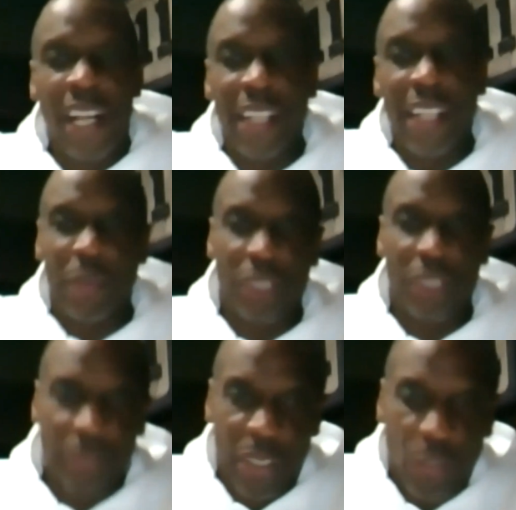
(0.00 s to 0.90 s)
I think it'd be
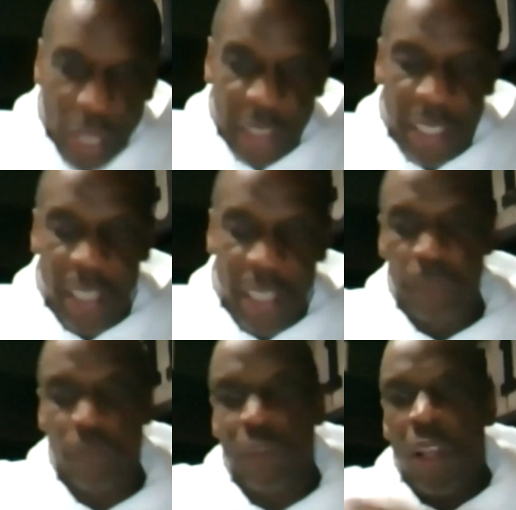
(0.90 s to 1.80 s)
something great to help,
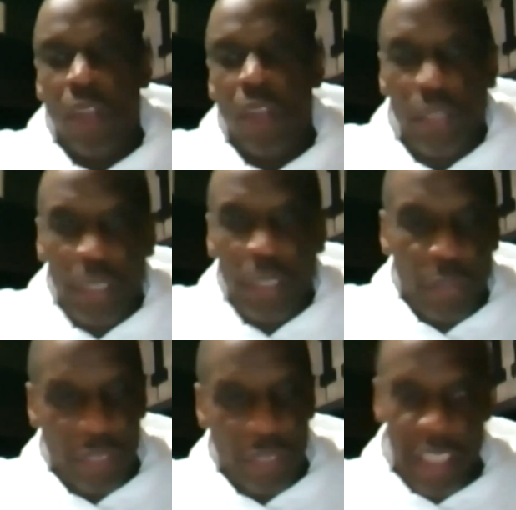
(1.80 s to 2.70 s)
not only
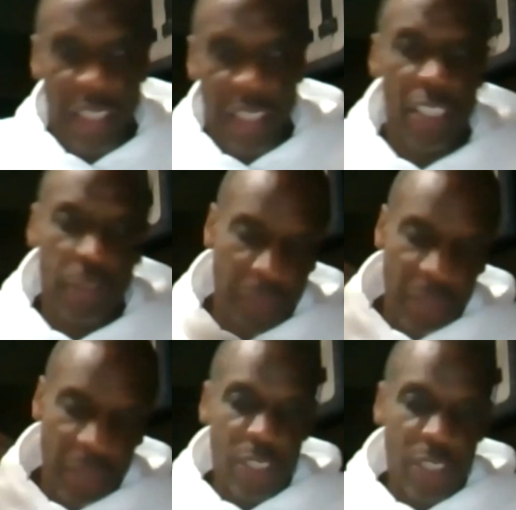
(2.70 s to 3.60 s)
for as the young kids, but
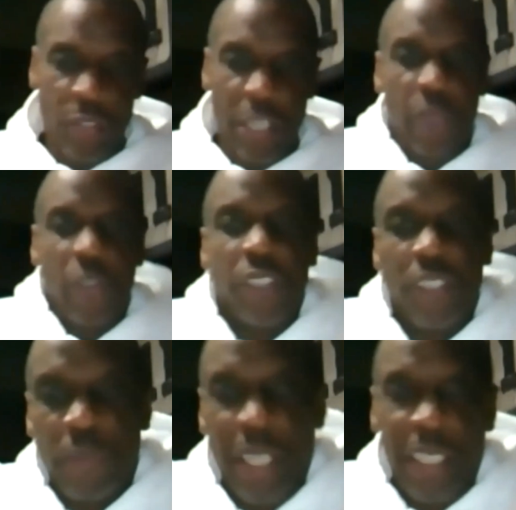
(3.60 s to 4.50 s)
just trying to reach
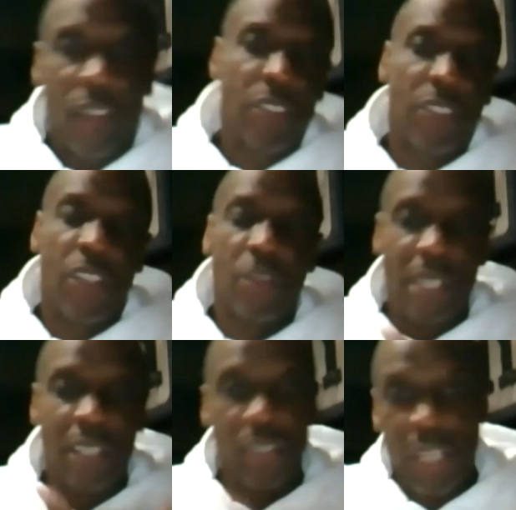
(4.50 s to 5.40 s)
everybody, just share
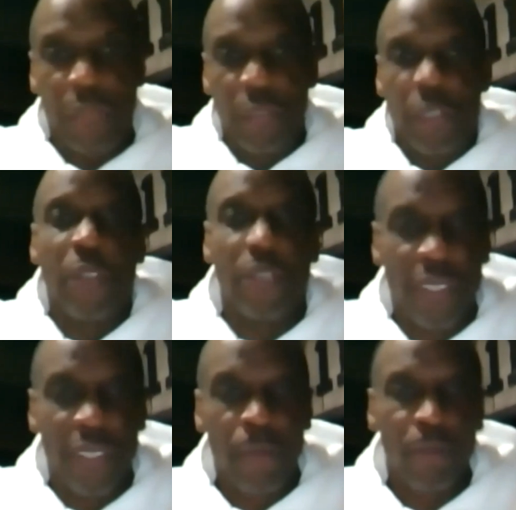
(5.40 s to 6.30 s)
my life
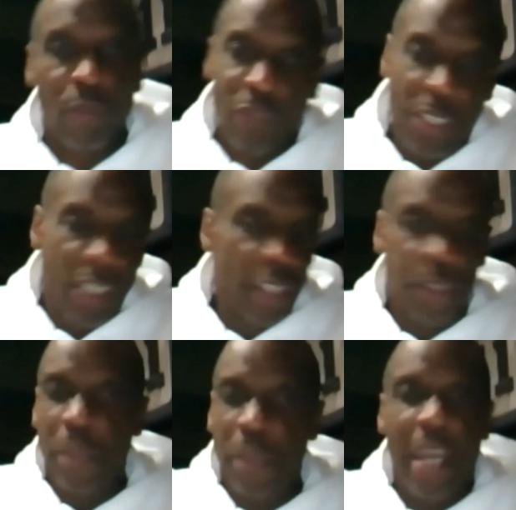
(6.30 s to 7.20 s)
experiences, the good,
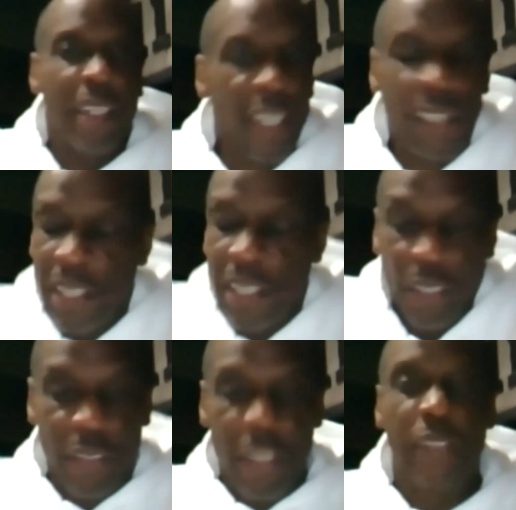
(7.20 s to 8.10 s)
the bad, and,
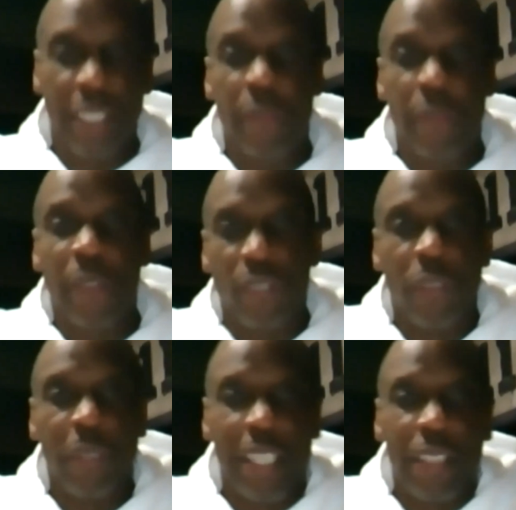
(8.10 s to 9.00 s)
everything that's been going on
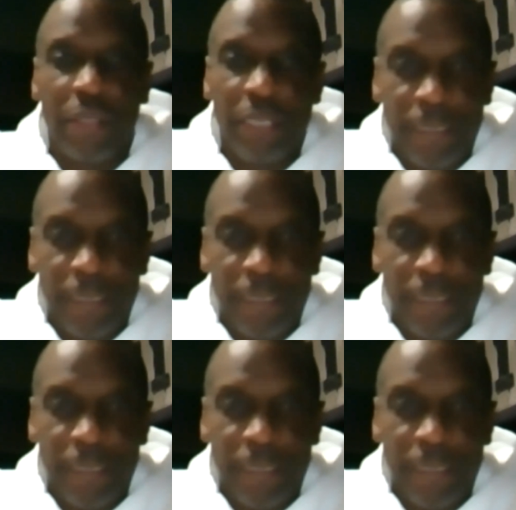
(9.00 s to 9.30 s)
in my life.